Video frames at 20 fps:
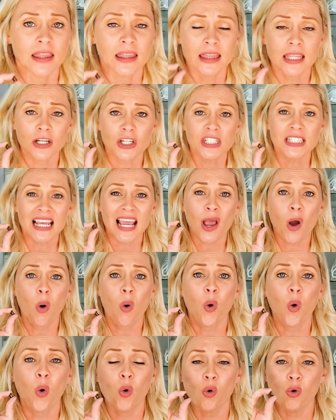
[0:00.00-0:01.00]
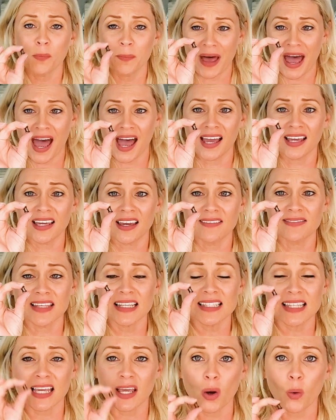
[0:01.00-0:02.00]
There's a whole bag of
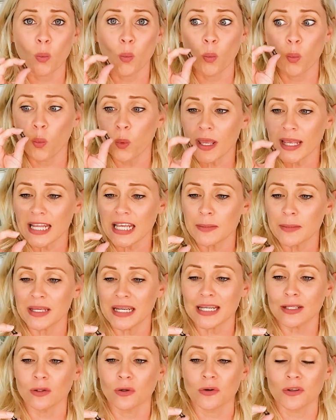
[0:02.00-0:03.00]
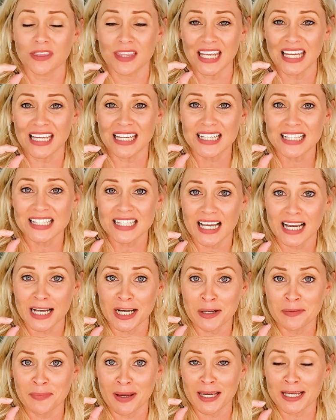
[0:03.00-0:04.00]
these like witty bitty little things.
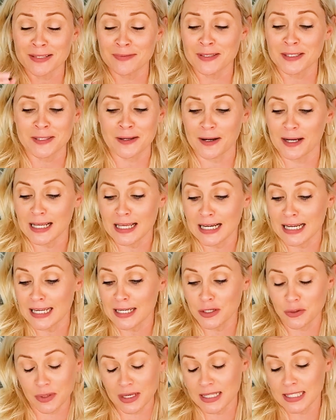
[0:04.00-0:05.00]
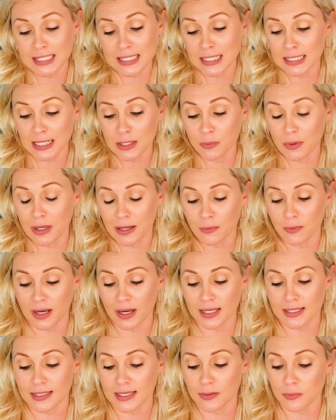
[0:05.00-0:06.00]
My husband saw it and he knew instantly what it
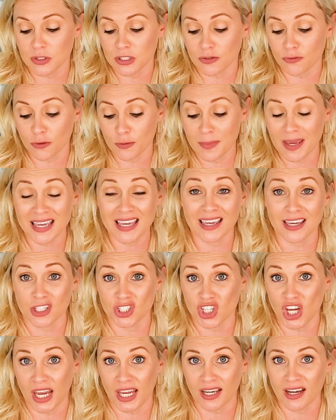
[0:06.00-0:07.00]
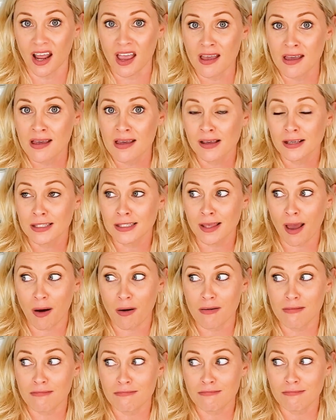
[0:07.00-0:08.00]
was. It was for making a chain. So
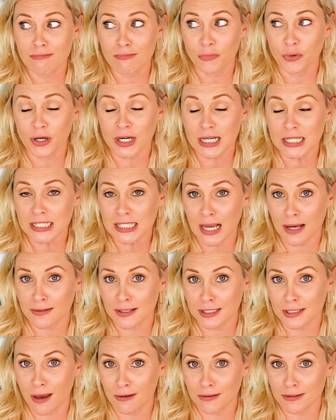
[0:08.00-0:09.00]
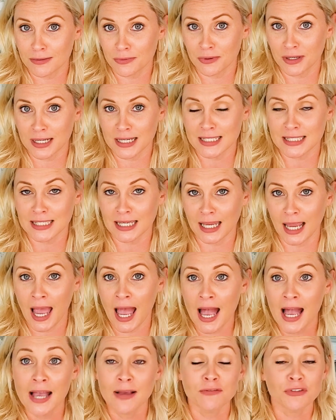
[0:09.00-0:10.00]
we're gonna see how this goes. We're gonna see
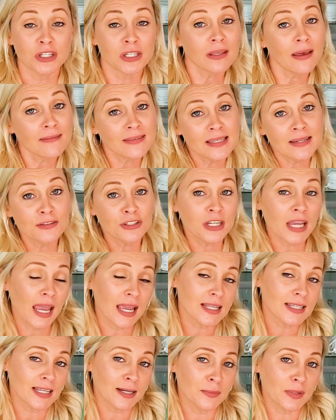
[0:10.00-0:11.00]
if she loves it, if she hates it.